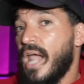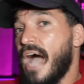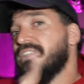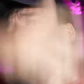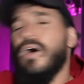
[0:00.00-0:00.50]

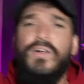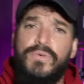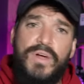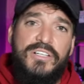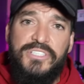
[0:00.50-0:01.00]
I take all the
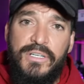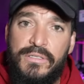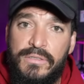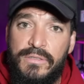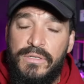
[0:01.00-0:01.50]
risk.
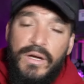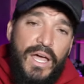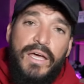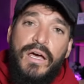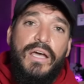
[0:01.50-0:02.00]

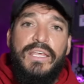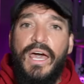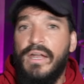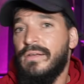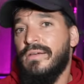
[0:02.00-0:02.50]
Okay.
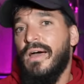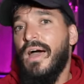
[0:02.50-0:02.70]
Again,